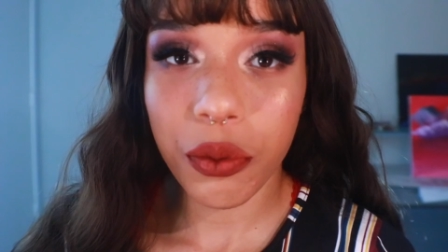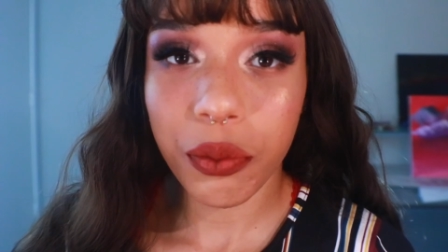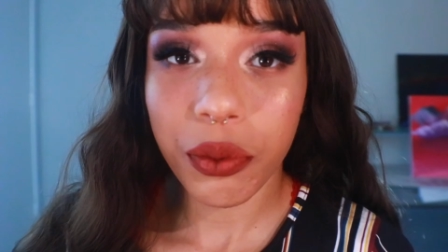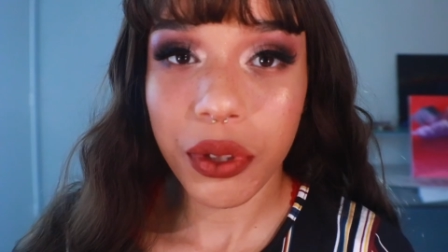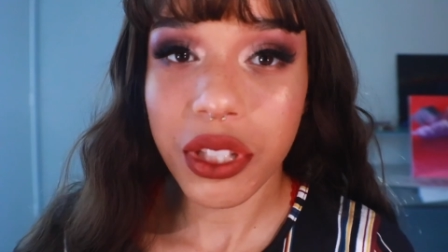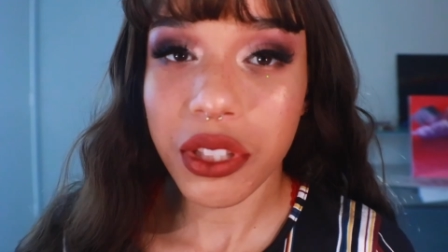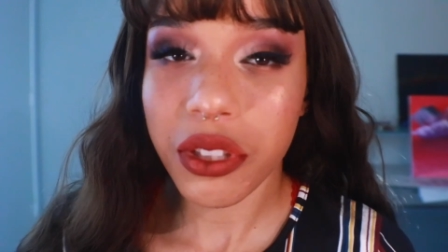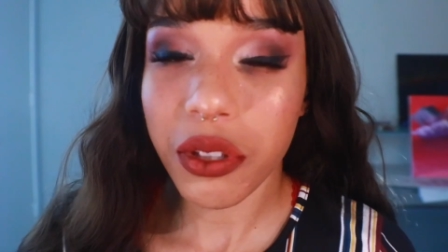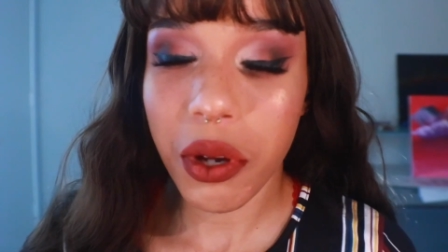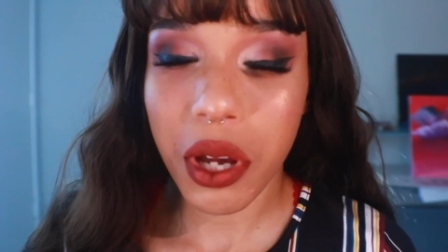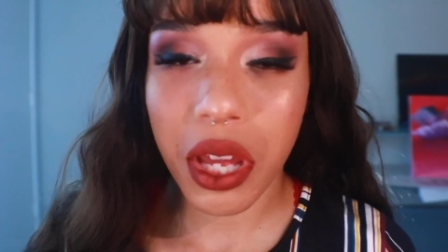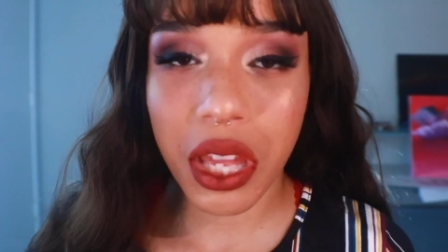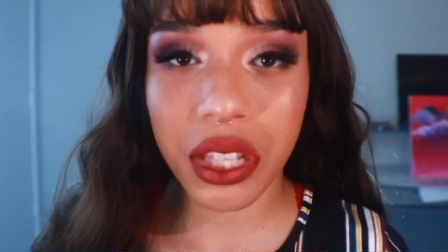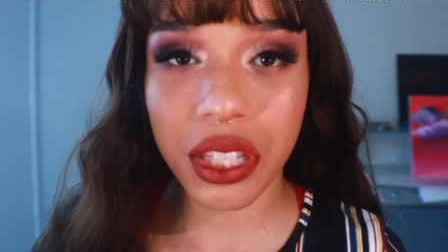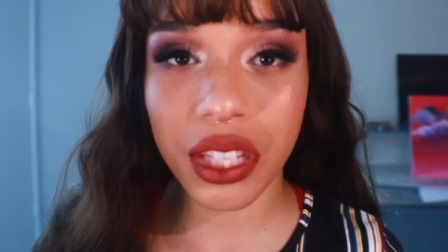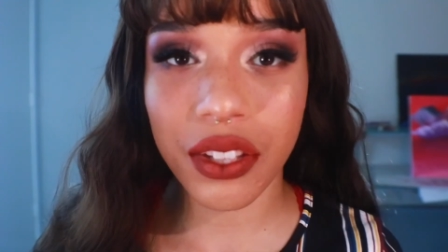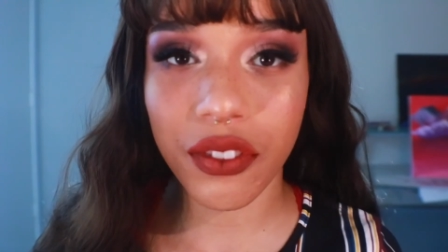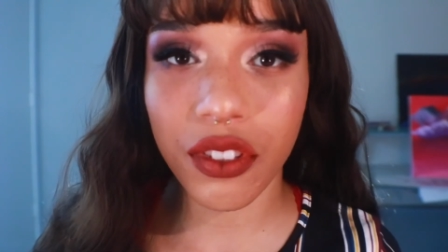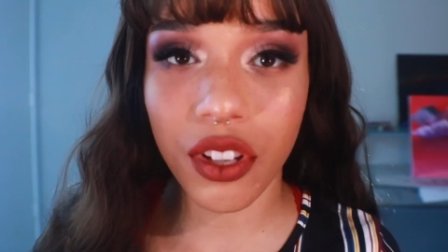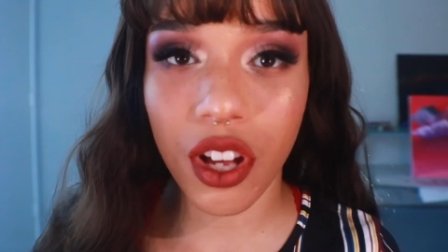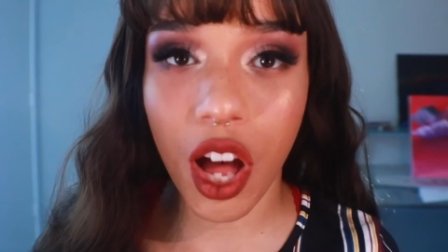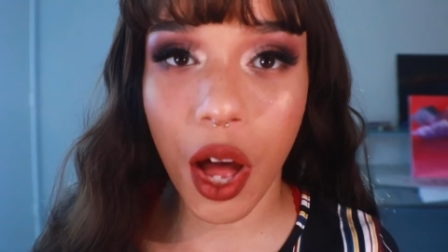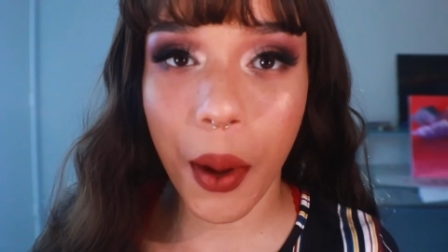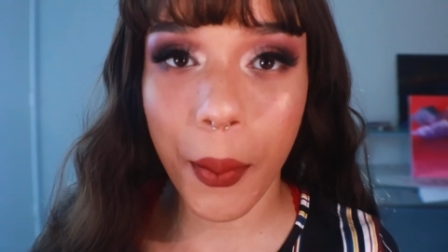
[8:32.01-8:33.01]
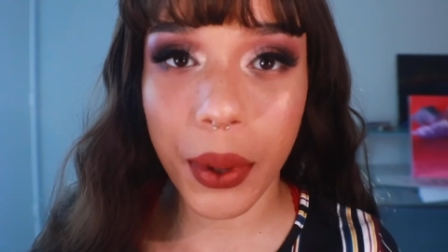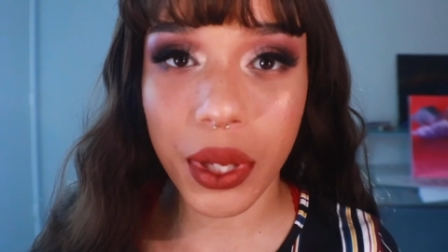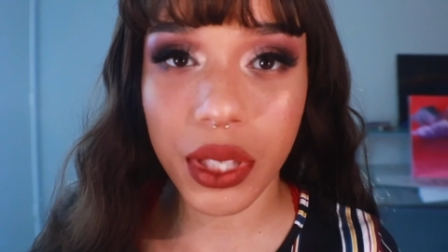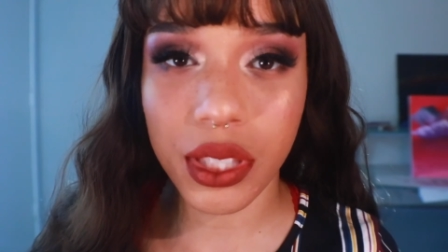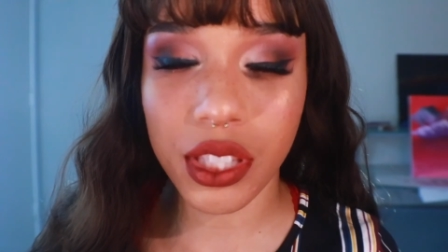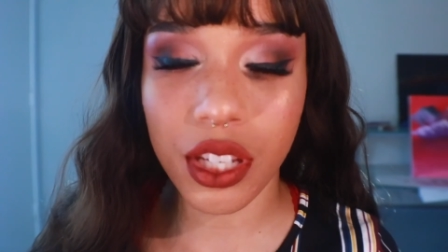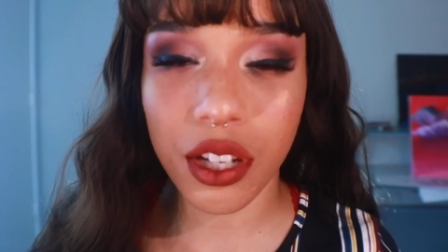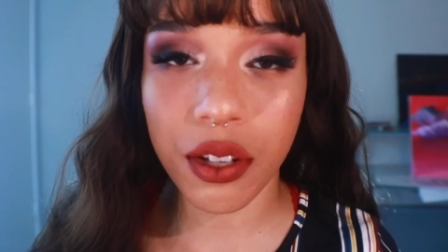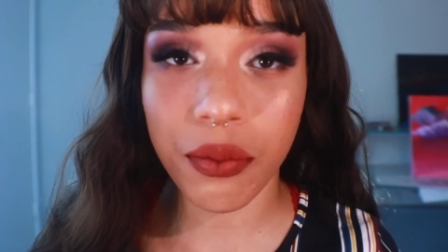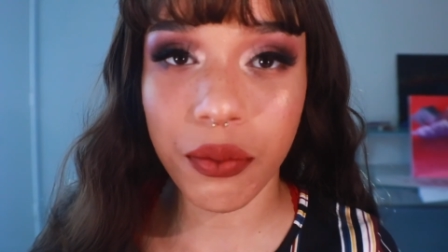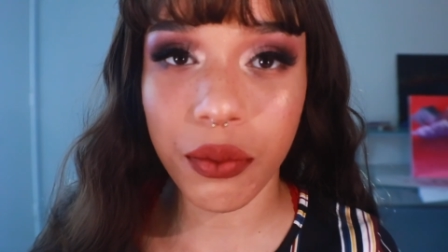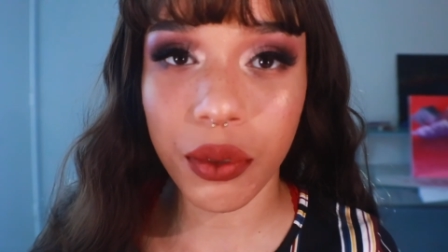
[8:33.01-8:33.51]
please go ahead and leave a comment
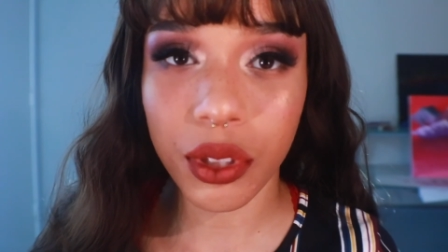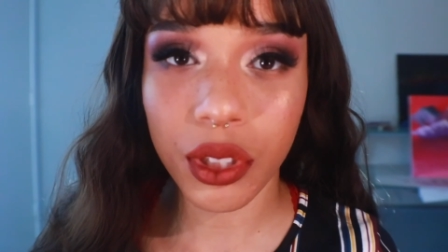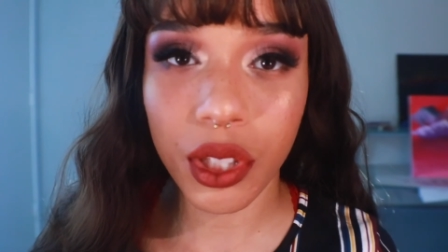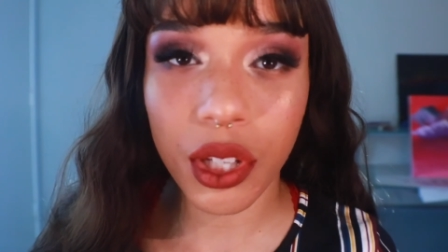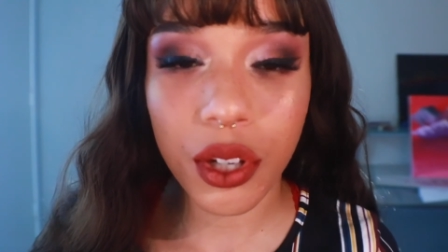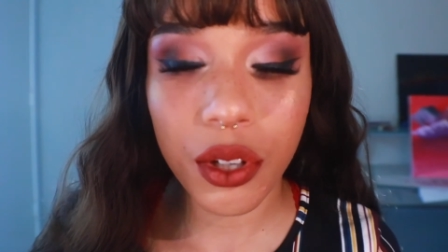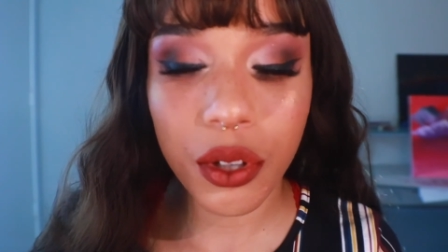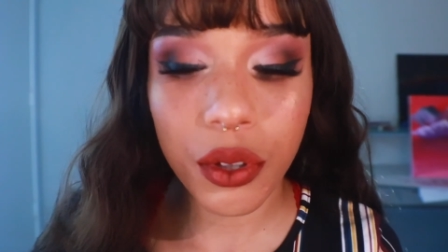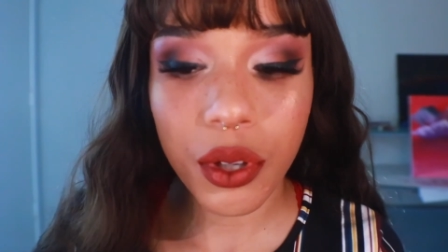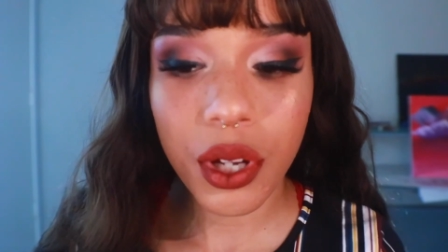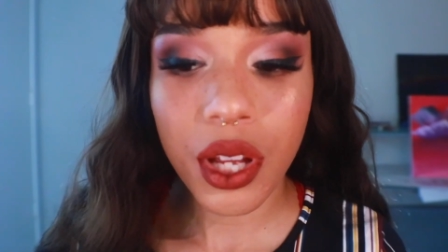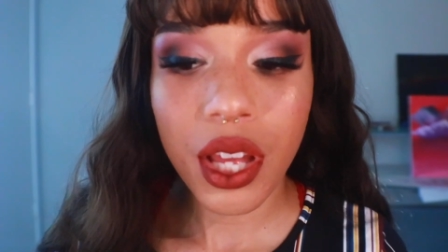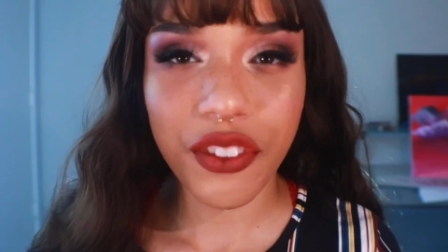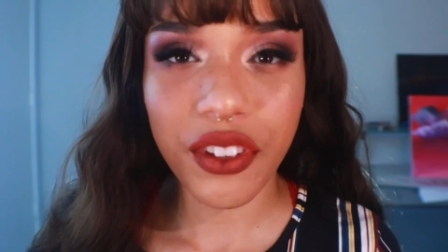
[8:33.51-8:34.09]
down below.